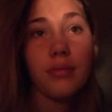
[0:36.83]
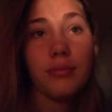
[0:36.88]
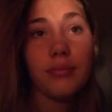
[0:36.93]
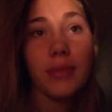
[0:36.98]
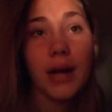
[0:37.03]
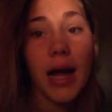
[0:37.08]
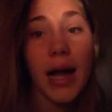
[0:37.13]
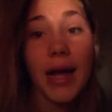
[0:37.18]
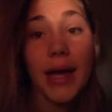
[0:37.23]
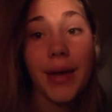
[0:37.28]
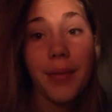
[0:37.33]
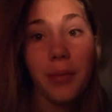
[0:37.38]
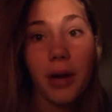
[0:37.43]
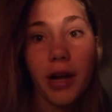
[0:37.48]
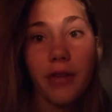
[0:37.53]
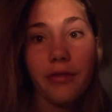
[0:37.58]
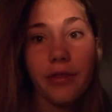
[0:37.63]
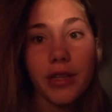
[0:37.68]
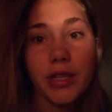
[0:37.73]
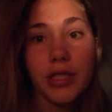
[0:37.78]
I eat
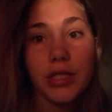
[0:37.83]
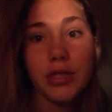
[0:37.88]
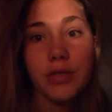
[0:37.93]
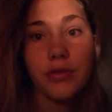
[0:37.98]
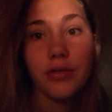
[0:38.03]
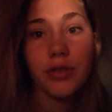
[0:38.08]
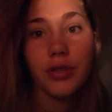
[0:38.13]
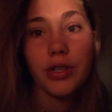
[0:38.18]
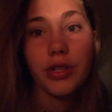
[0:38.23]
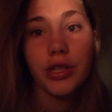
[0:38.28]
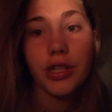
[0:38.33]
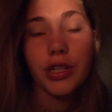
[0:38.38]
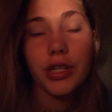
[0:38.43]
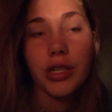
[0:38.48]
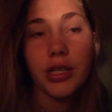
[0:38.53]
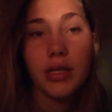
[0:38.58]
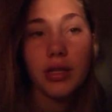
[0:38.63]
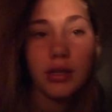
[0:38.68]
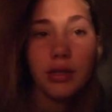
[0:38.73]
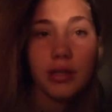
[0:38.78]
breakfast for a
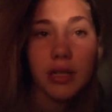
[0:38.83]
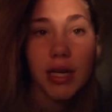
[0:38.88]
good